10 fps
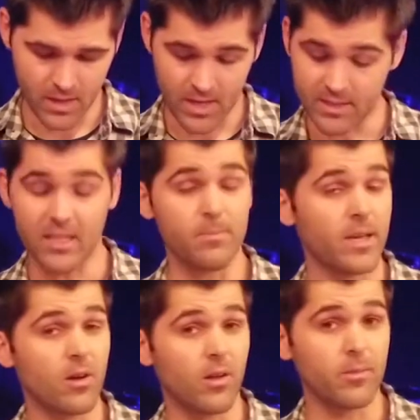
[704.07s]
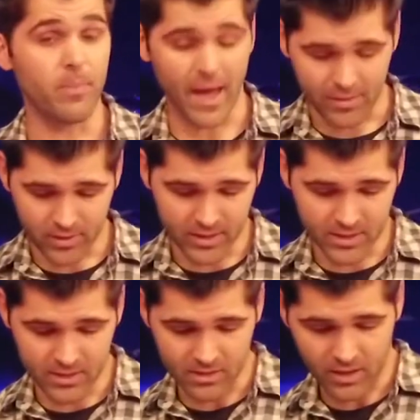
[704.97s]
Didn't make all the bad things in
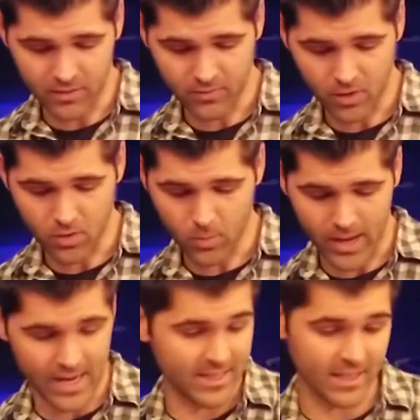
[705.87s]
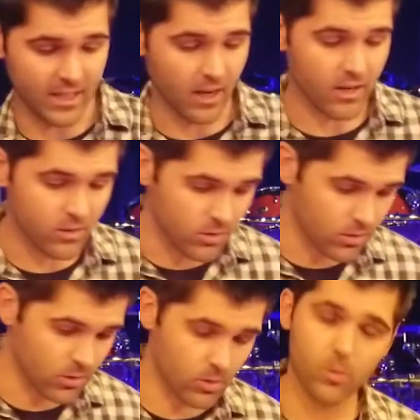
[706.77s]
his life go away, didn't
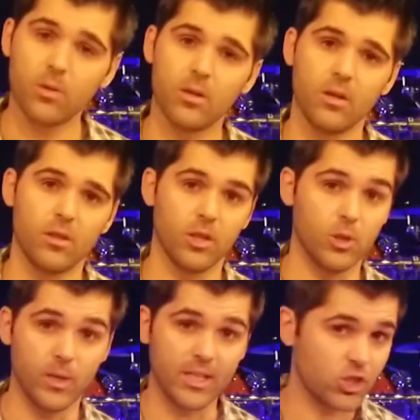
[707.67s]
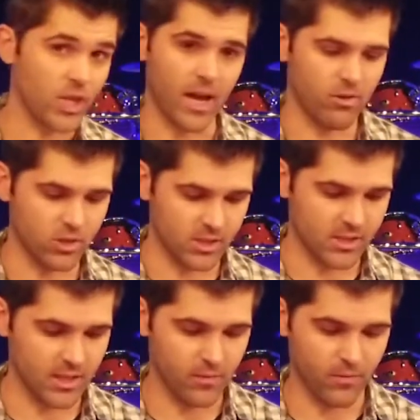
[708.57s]
undo the unique challenges
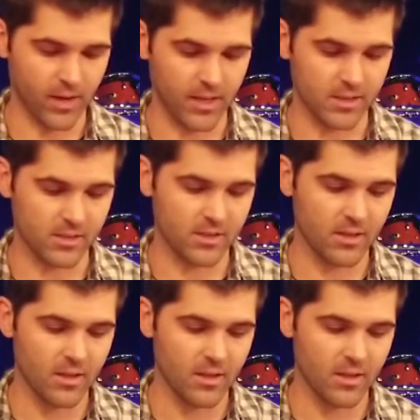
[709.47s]
he faced,